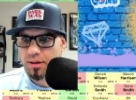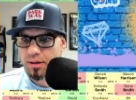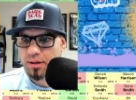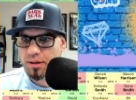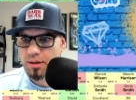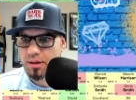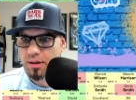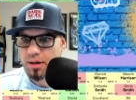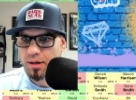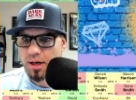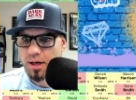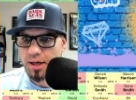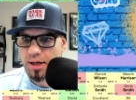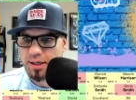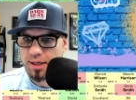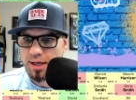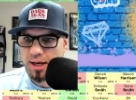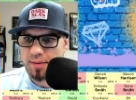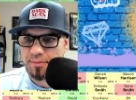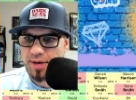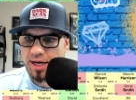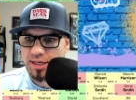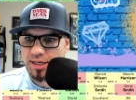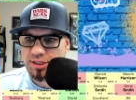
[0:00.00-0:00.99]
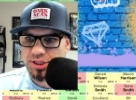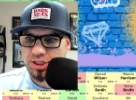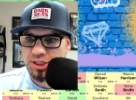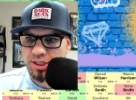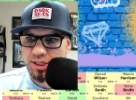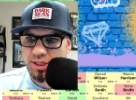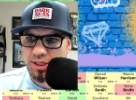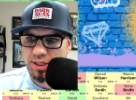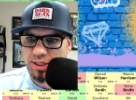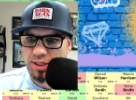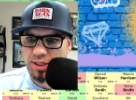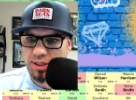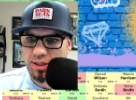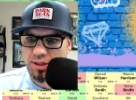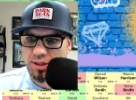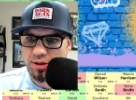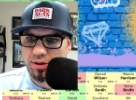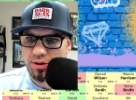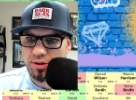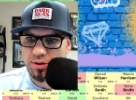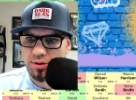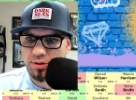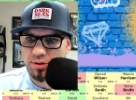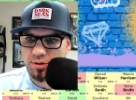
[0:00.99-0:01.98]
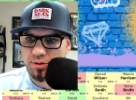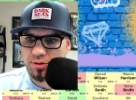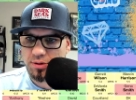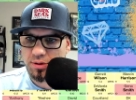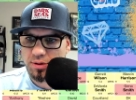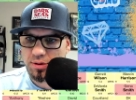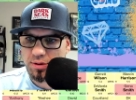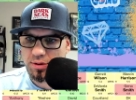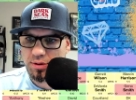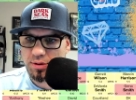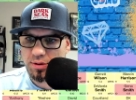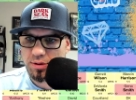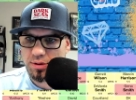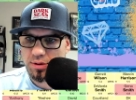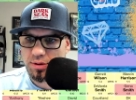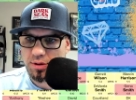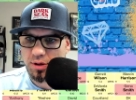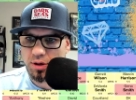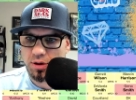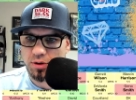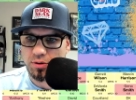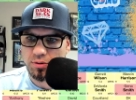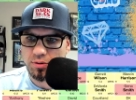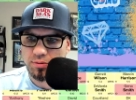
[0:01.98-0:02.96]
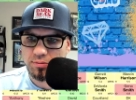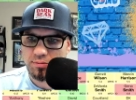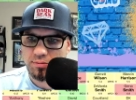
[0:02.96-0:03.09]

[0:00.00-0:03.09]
All right, I'm actually going to go... Oh.